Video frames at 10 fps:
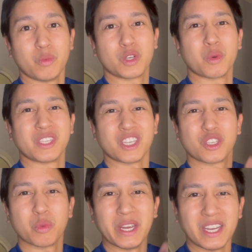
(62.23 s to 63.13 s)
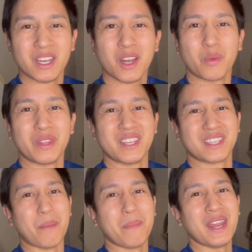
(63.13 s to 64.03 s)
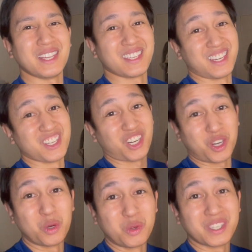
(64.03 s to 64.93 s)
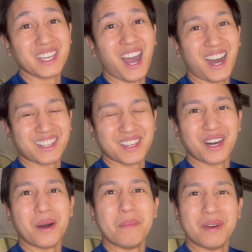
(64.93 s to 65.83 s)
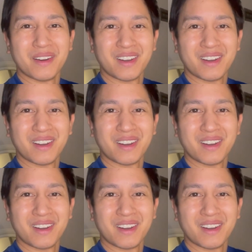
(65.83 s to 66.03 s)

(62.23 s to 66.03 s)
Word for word: which was a suite with this amazing jacuzzi hot tub.